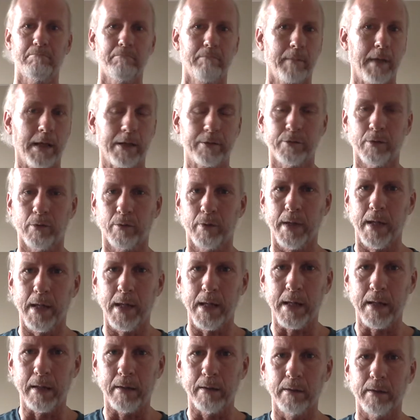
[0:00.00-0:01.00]
That's
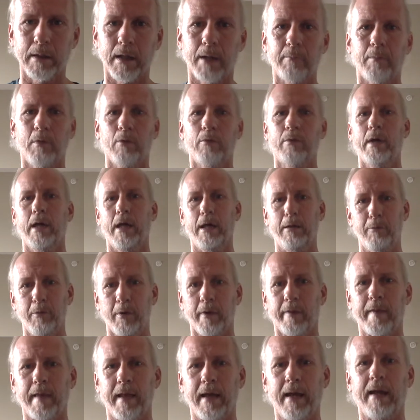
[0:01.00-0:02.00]
okay. I'm okay
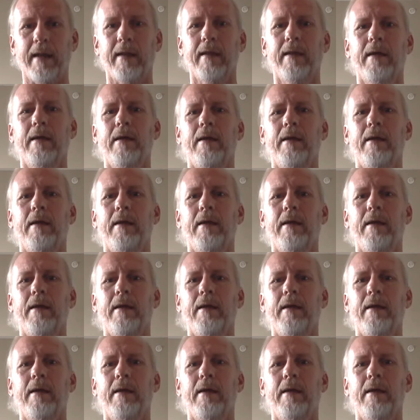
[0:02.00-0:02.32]
with that,